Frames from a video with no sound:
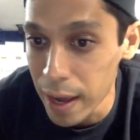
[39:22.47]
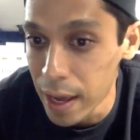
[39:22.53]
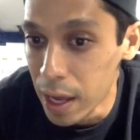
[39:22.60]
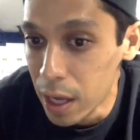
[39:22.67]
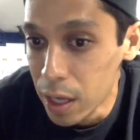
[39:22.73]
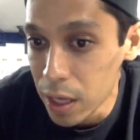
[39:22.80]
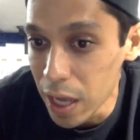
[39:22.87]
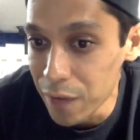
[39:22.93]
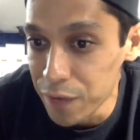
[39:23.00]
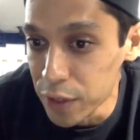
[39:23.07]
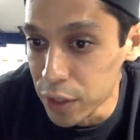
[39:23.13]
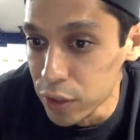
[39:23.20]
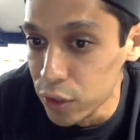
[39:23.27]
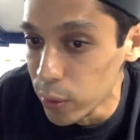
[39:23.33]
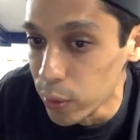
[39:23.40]
Okay?
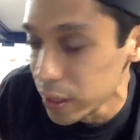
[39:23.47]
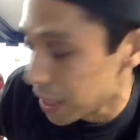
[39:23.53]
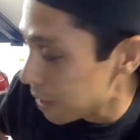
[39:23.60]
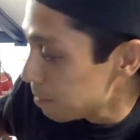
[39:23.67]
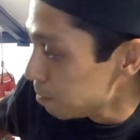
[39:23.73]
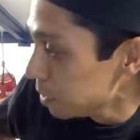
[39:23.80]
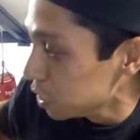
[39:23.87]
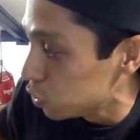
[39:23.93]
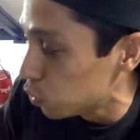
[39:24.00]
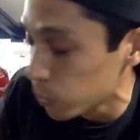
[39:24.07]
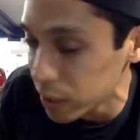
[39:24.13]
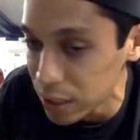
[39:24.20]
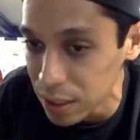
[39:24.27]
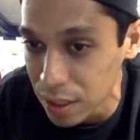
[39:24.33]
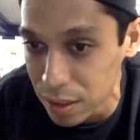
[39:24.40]
If you're doing in
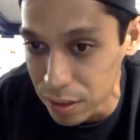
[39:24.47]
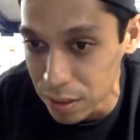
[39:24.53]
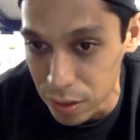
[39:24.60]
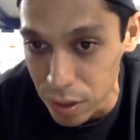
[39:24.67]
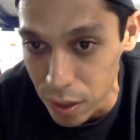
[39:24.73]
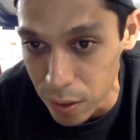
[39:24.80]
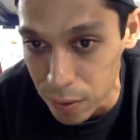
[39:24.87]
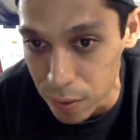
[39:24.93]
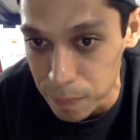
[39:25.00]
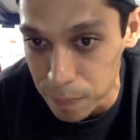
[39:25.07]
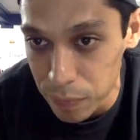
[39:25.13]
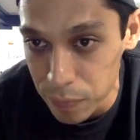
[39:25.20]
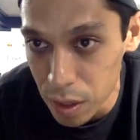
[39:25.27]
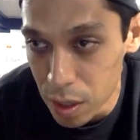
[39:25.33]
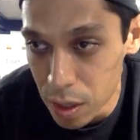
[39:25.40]
between clear
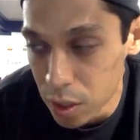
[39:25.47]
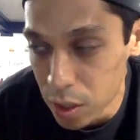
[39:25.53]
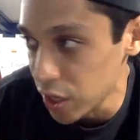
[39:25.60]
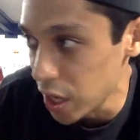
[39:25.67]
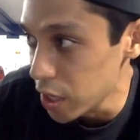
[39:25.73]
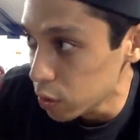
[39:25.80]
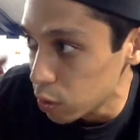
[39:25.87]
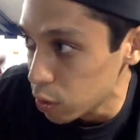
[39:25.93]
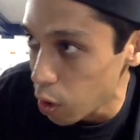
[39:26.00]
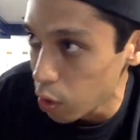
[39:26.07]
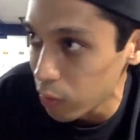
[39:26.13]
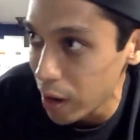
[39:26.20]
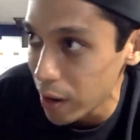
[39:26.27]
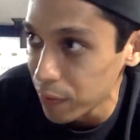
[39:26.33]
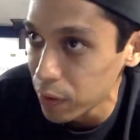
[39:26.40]
coat, say you
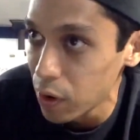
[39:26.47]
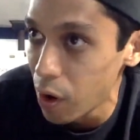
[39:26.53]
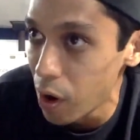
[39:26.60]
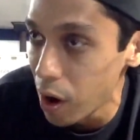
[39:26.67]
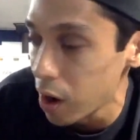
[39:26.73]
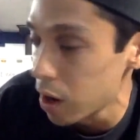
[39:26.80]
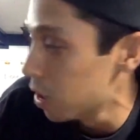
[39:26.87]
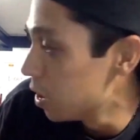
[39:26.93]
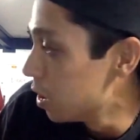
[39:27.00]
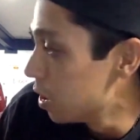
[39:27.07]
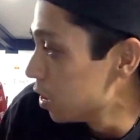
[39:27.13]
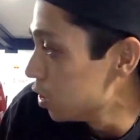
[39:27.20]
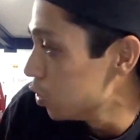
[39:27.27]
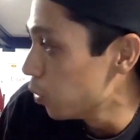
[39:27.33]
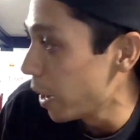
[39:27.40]
go around the car,
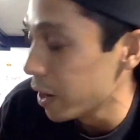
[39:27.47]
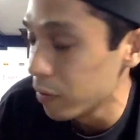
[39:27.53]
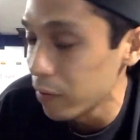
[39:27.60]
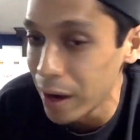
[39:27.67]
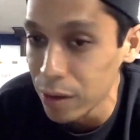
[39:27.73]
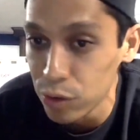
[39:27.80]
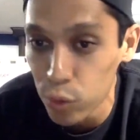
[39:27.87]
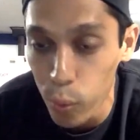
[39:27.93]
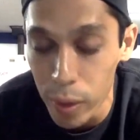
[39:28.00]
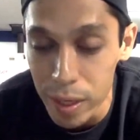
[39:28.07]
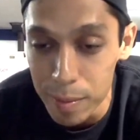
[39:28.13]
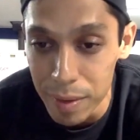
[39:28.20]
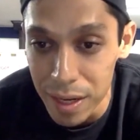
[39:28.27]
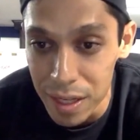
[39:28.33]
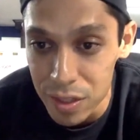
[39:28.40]
you wait around
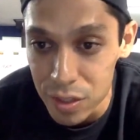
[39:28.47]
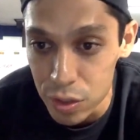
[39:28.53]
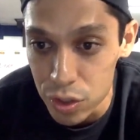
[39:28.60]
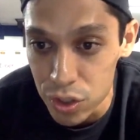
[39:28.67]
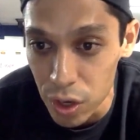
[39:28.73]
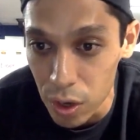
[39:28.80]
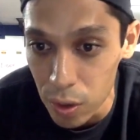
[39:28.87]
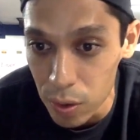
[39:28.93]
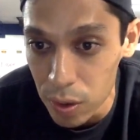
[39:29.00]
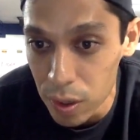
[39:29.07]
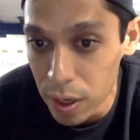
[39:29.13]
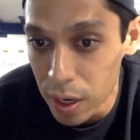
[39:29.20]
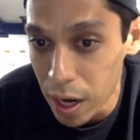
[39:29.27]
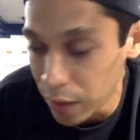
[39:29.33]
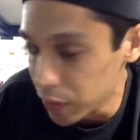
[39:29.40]
20 minutes or so,
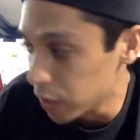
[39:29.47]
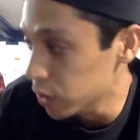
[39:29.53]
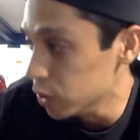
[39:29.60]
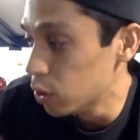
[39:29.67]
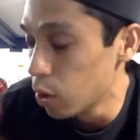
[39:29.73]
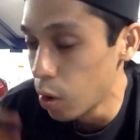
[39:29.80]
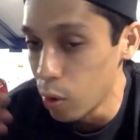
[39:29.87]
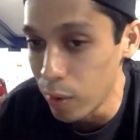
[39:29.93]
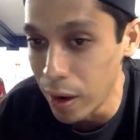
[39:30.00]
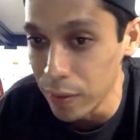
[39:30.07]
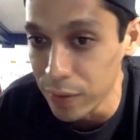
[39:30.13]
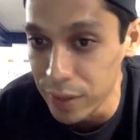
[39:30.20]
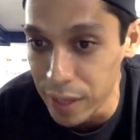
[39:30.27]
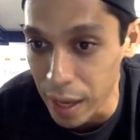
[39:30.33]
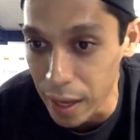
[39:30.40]
and then you go around
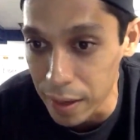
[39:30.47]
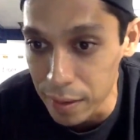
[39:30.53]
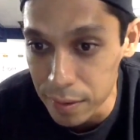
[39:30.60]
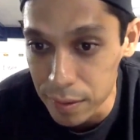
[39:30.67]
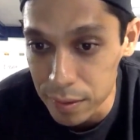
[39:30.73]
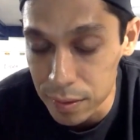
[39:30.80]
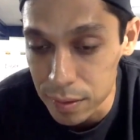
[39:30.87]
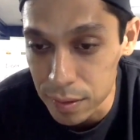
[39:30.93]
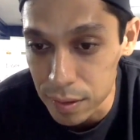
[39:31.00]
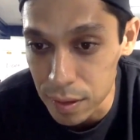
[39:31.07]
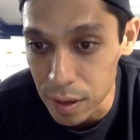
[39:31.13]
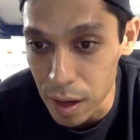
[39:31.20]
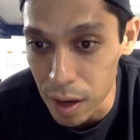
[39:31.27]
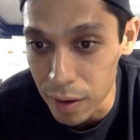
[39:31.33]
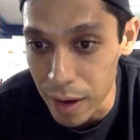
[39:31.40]
again.
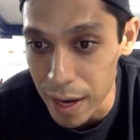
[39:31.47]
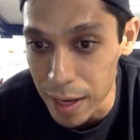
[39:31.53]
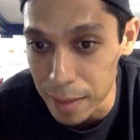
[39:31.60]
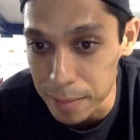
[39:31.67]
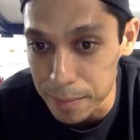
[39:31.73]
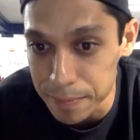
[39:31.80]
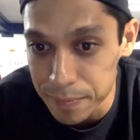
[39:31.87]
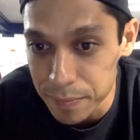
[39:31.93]
All right?